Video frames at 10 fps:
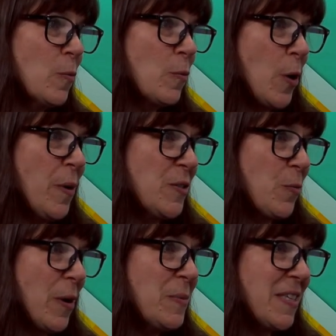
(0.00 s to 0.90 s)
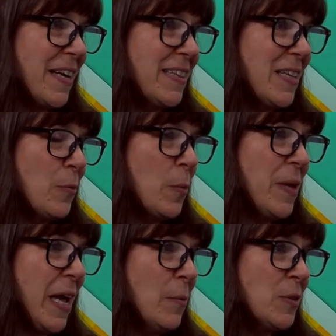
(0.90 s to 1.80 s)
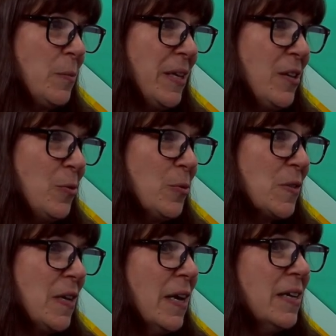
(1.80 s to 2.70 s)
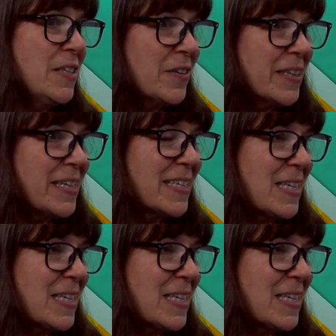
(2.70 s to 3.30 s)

robust website that will be able to be used during the mm-hmm.